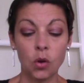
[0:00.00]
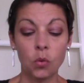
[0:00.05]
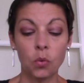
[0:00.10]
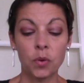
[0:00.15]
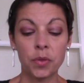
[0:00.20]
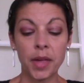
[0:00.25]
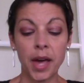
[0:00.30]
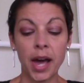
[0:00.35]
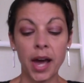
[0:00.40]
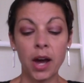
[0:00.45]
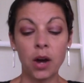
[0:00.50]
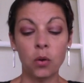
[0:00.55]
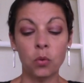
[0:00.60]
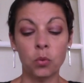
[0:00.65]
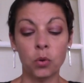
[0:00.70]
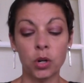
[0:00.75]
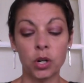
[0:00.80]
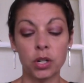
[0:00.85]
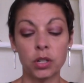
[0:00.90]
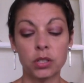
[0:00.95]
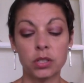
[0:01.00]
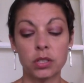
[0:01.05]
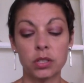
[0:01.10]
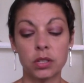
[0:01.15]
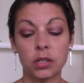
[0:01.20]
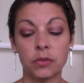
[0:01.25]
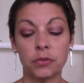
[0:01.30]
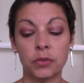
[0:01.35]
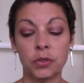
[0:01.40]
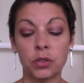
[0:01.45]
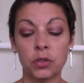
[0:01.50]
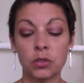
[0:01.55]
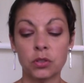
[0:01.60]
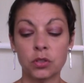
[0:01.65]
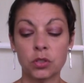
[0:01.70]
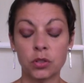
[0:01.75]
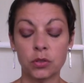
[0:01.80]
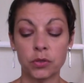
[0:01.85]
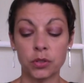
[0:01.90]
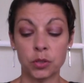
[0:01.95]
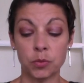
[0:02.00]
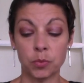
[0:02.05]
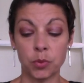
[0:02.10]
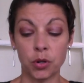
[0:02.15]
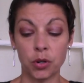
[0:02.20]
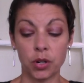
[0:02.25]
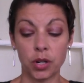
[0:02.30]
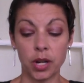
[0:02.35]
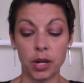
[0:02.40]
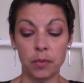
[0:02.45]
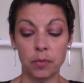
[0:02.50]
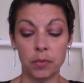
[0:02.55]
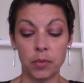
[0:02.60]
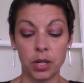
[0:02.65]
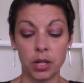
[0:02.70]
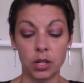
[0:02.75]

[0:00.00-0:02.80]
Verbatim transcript: Without words, the funeral service broke up.